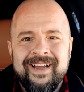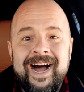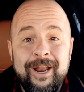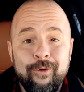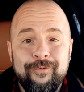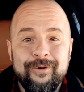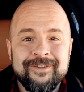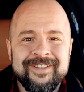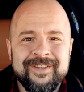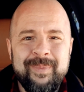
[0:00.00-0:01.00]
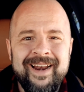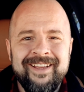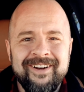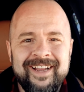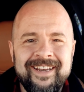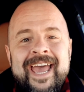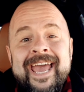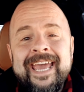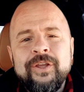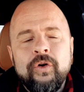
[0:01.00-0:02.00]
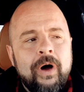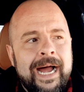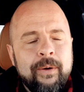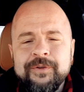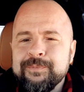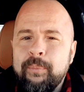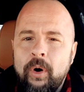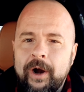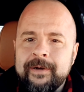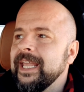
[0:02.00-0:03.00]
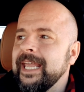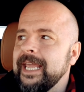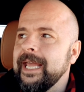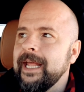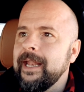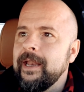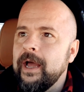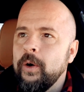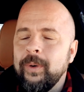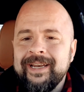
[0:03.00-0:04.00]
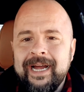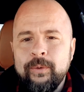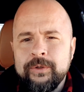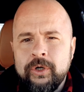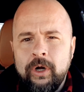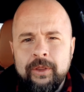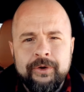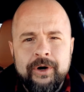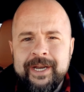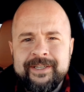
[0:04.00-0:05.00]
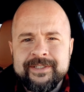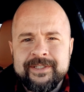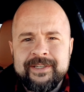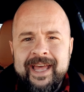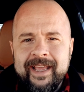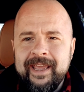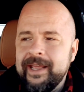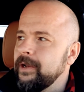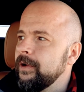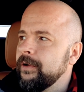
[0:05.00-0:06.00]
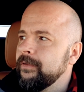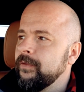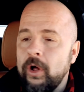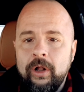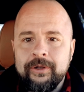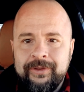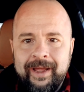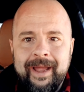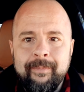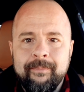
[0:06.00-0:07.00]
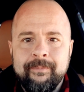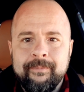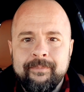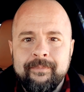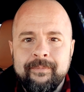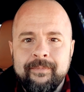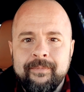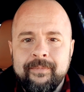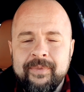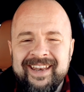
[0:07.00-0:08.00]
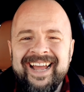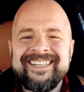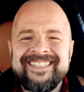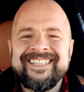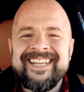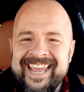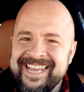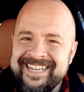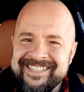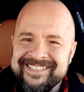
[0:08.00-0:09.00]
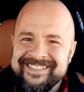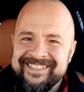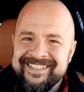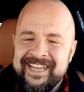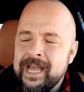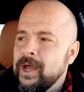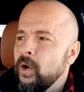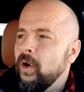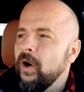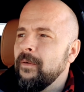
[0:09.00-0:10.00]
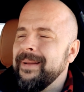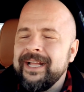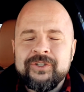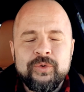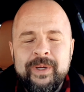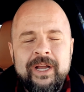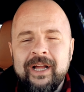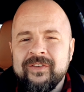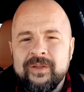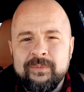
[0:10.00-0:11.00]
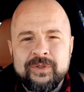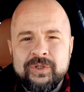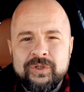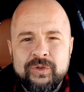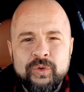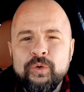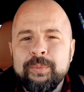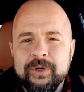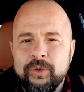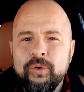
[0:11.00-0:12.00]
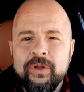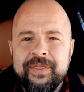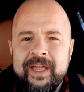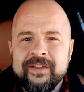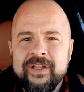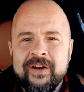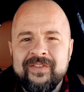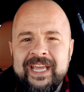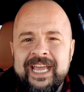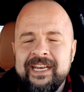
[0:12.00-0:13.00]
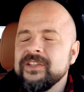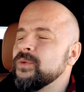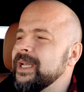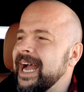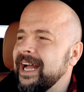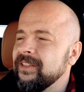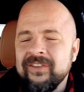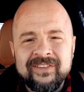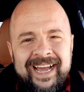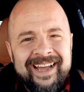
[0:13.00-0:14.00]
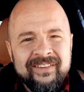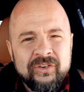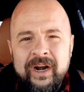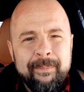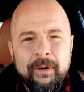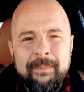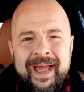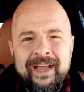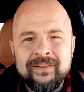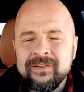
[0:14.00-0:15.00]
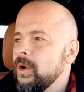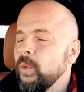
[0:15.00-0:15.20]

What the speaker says: Hello folks, it's Bally here again. Hey, you know, I was born in what I would call the greatest decade of all time. The 1980s. Oh man, we got some super cool things out of the 80s. We had the skyscraper bangs.